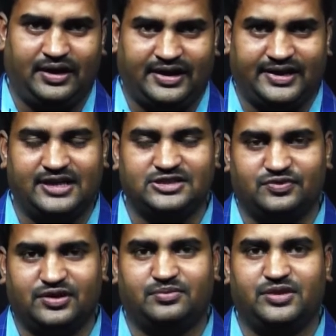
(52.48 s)
arise
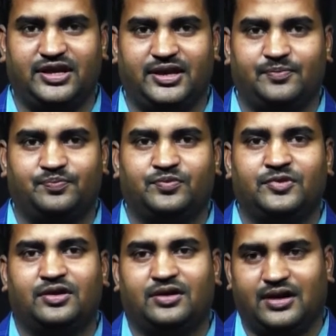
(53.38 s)
from the
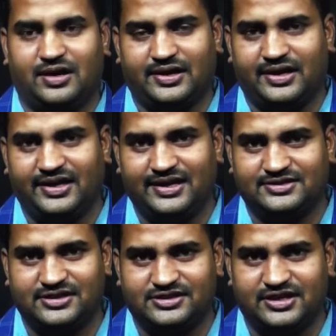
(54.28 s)
already
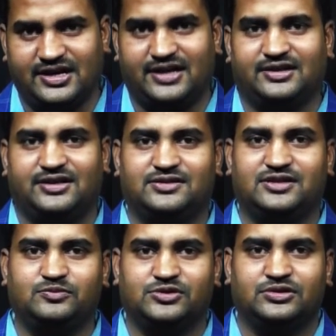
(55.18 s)
existed
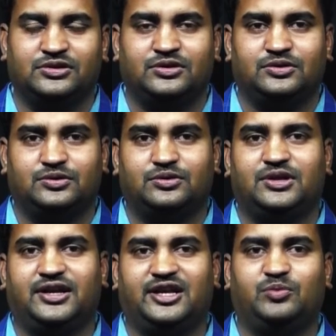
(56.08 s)
organisms through
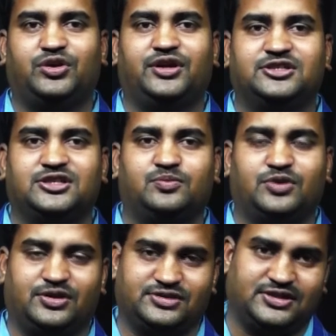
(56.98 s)
the reproduction
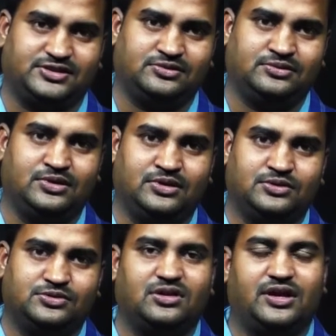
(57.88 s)
process.
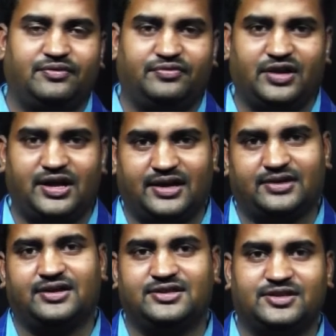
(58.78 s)
So every
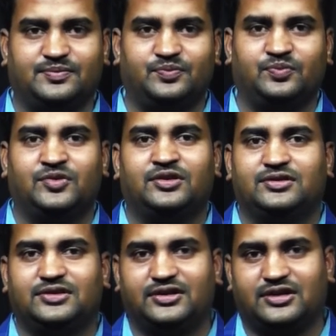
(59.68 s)
organism
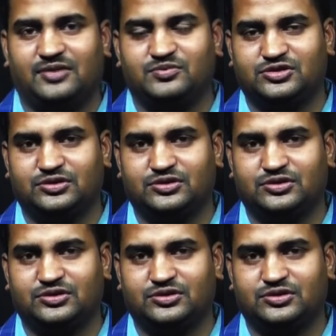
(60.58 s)
that comes